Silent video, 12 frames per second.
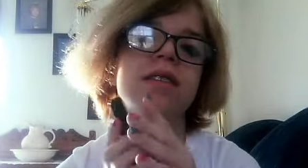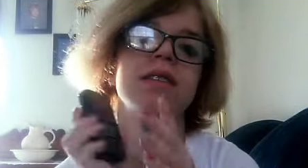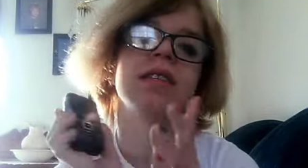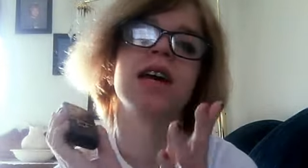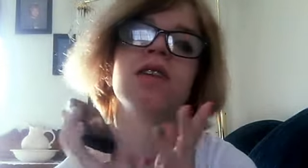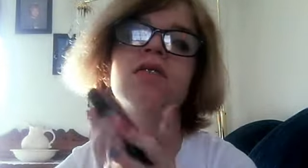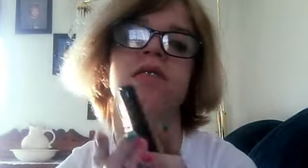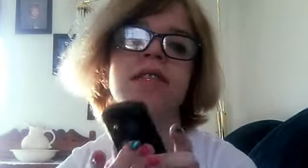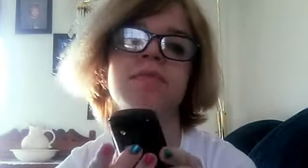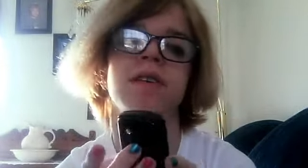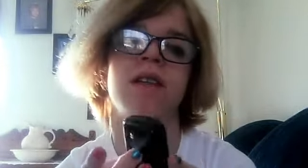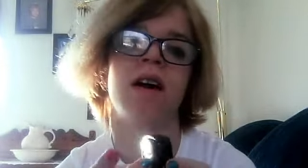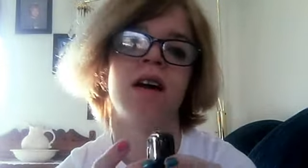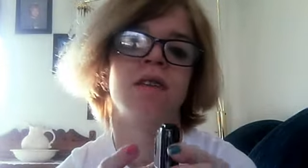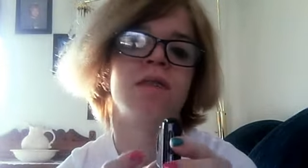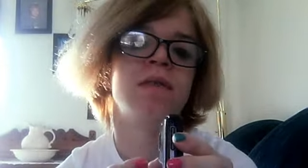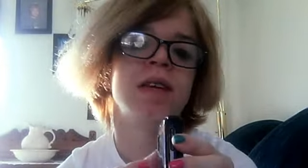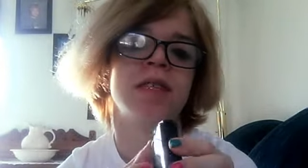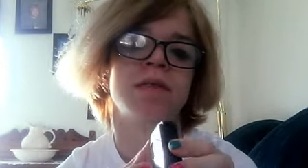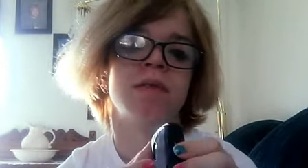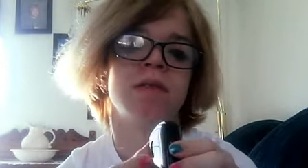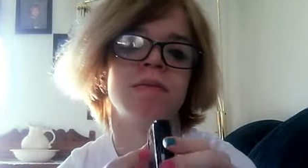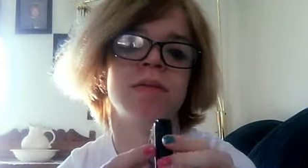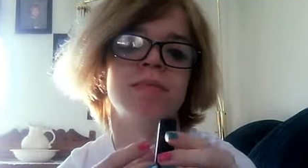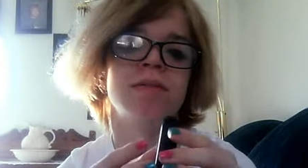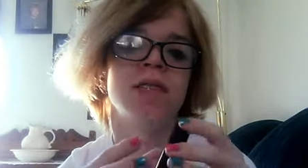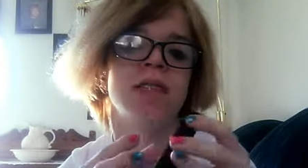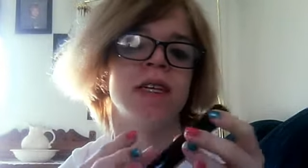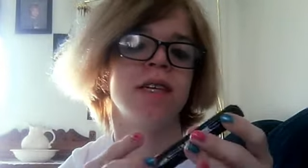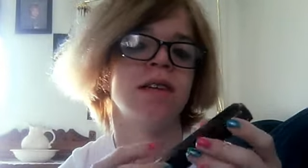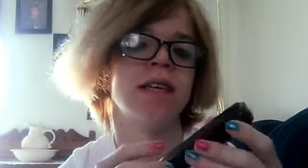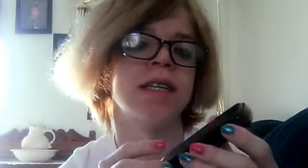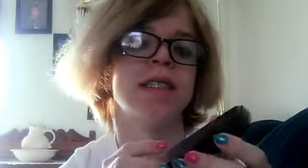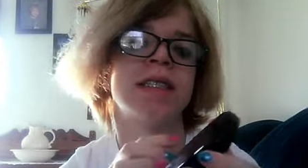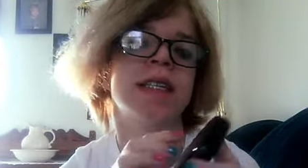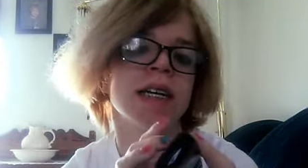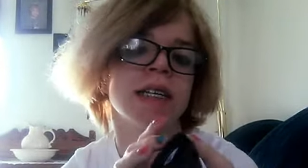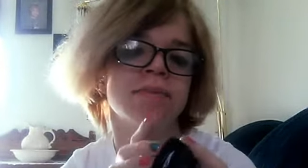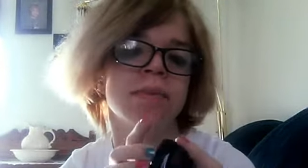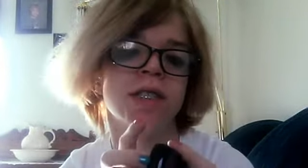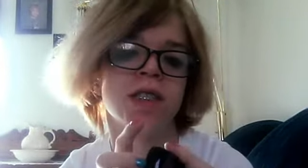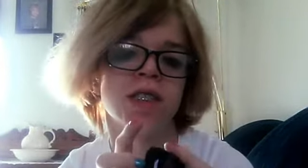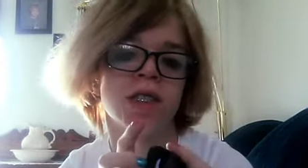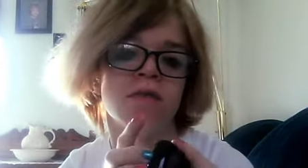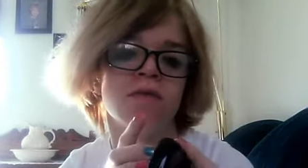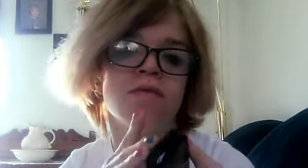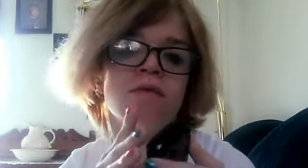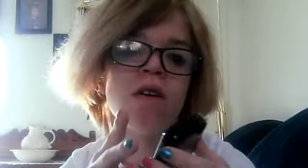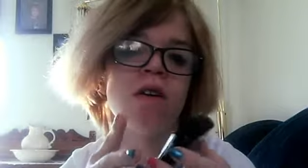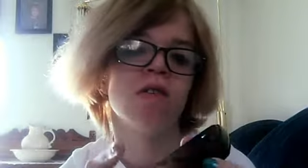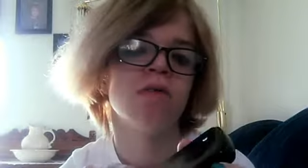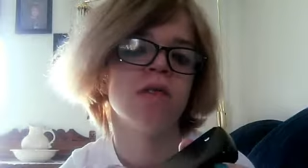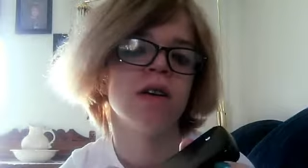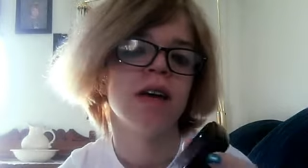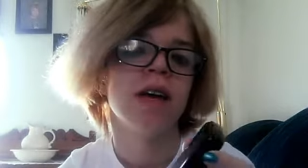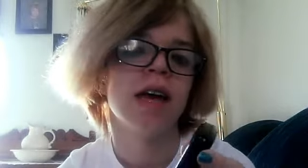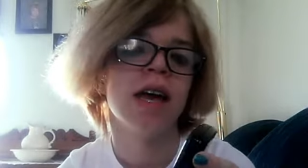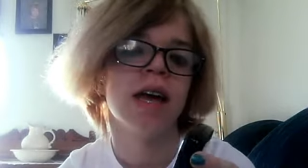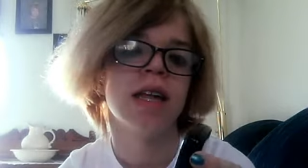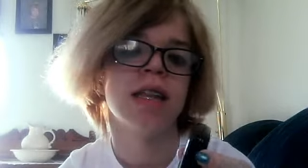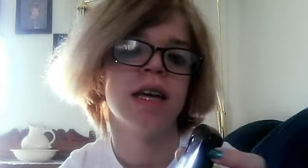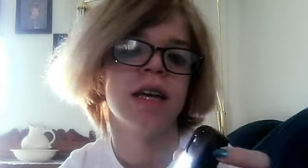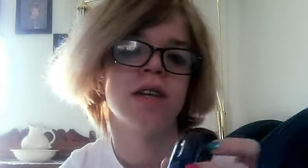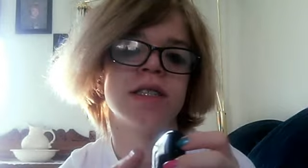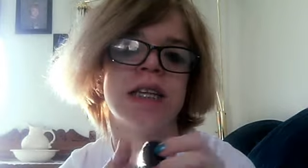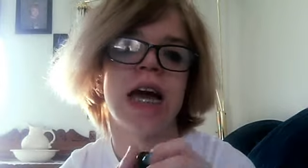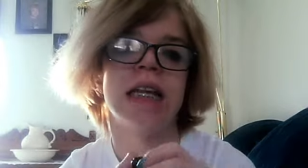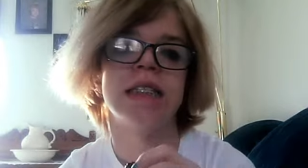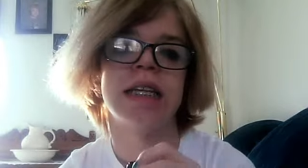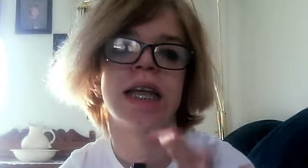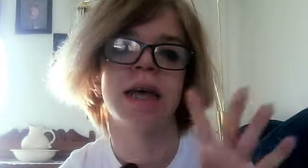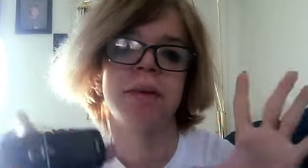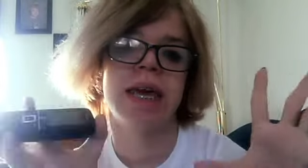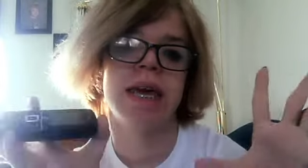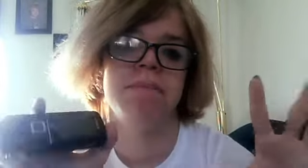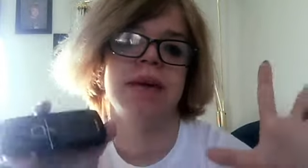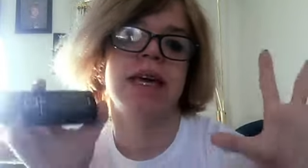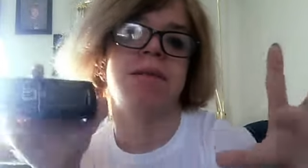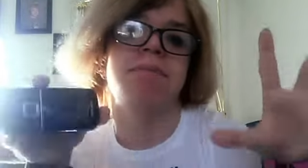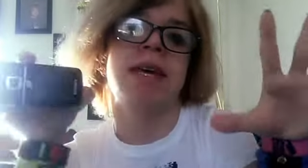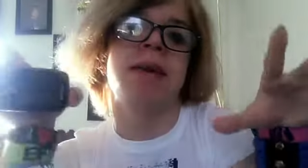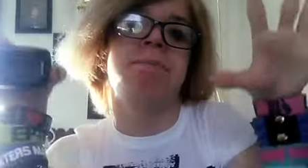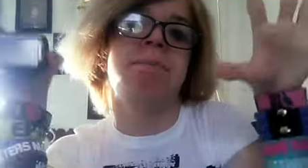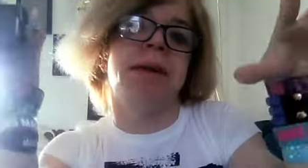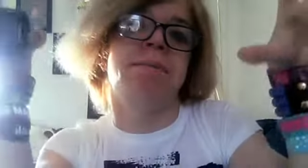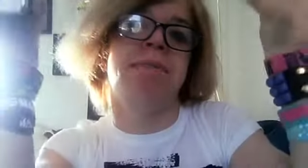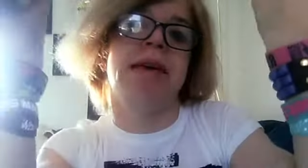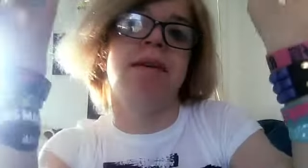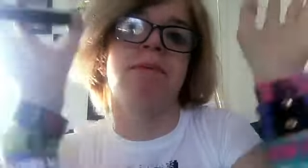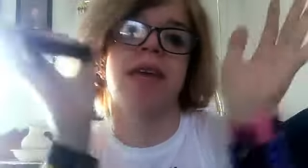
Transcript: That annoys me a lot on Facebook when people just send you like six messages in a row and then your sounds are like beep beep beep beep beep